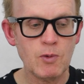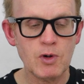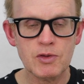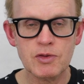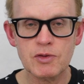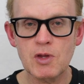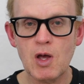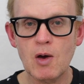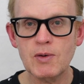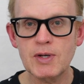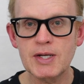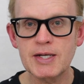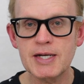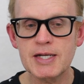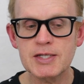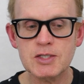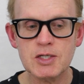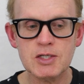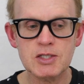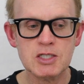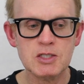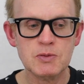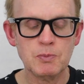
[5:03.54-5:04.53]
worth noting is
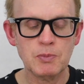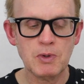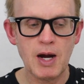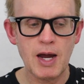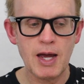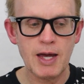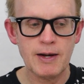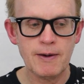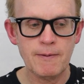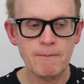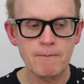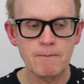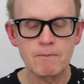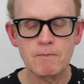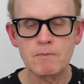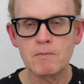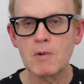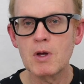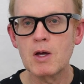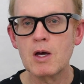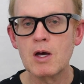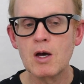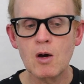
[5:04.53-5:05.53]
its spread.
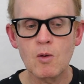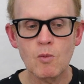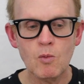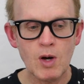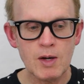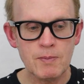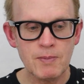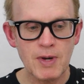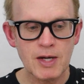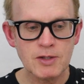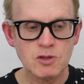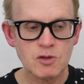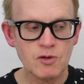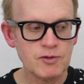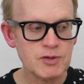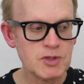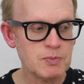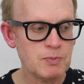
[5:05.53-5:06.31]
One measure of